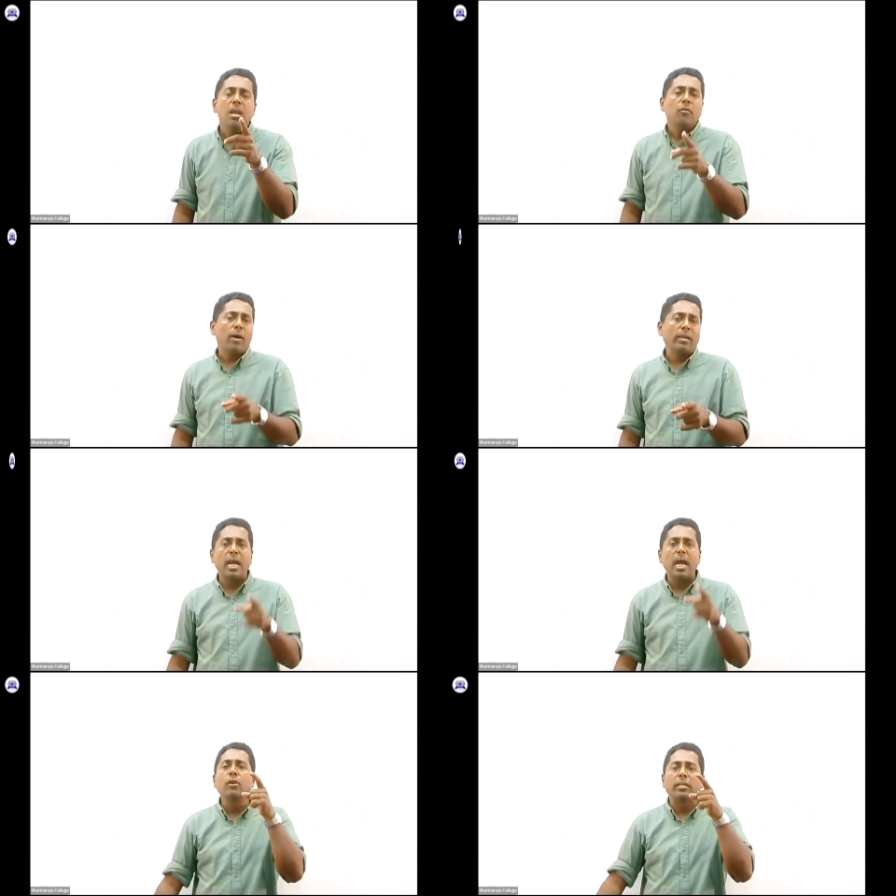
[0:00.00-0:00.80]
What
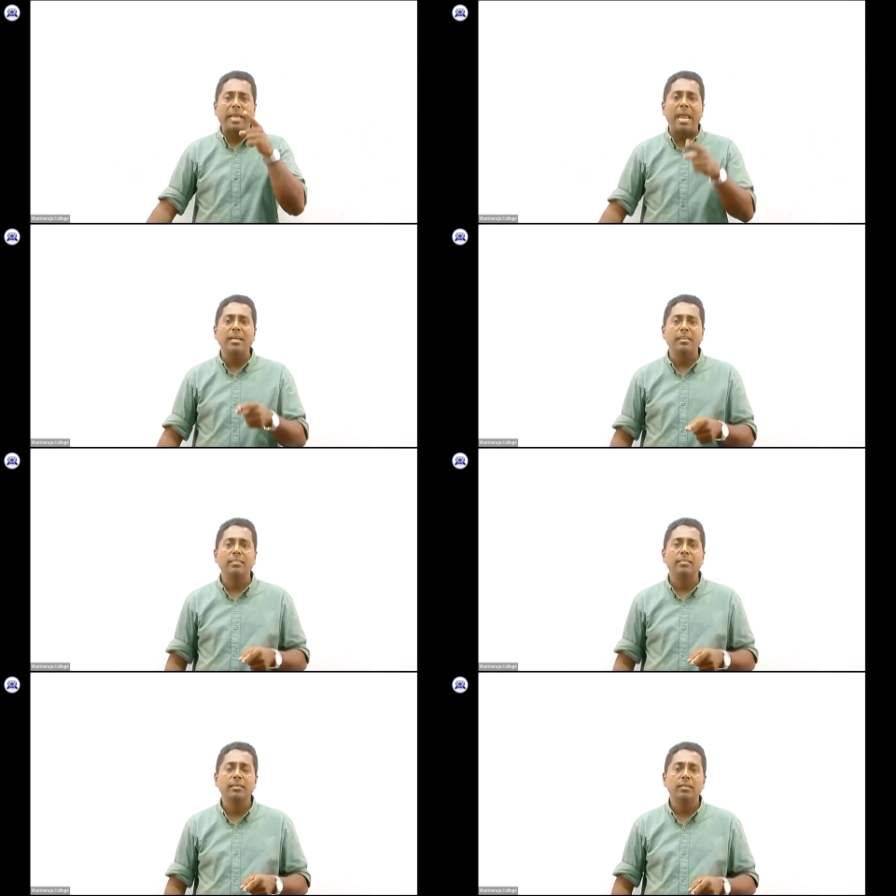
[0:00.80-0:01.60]
are your
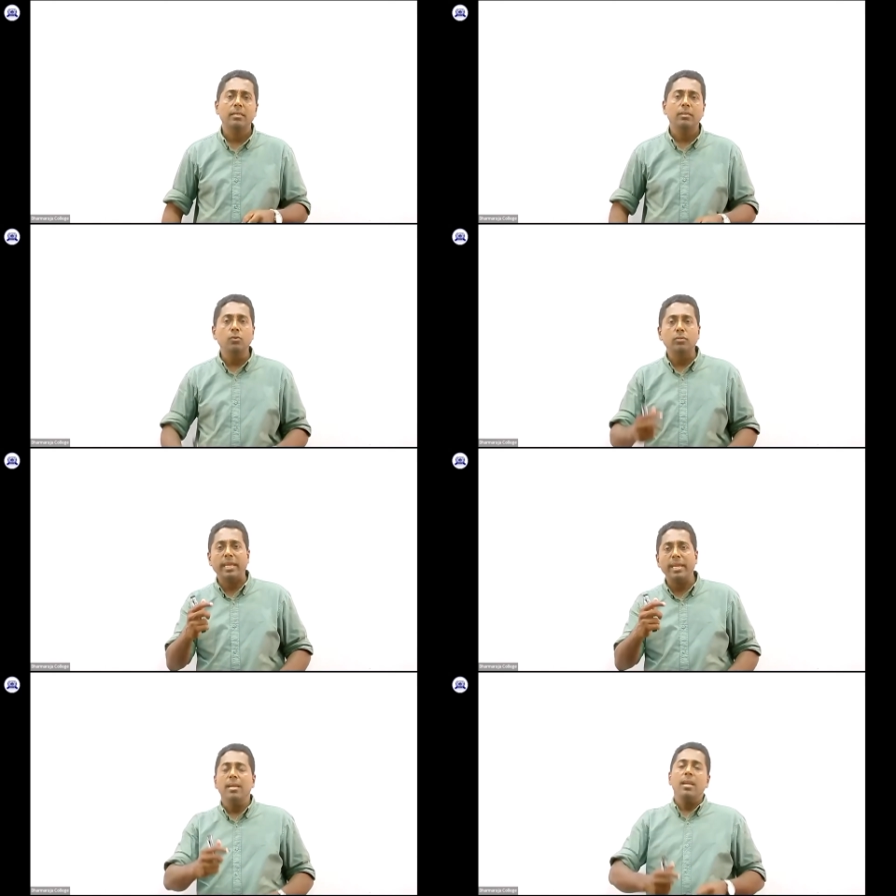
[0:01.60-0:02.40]
talents? You
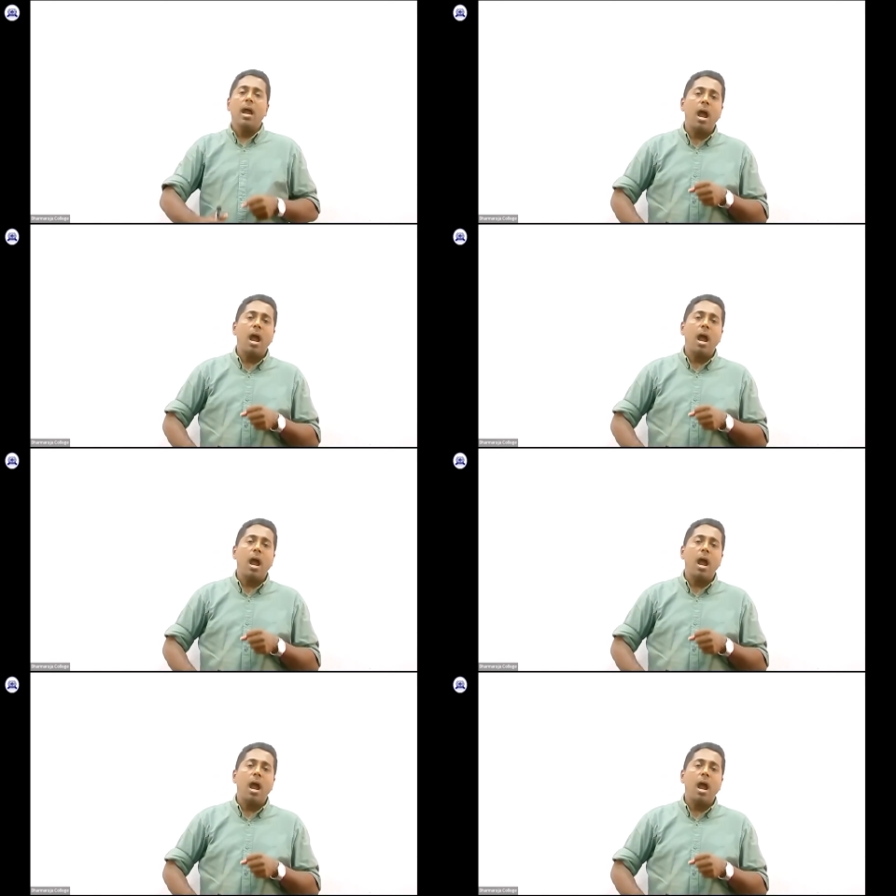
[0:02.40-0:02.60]
say,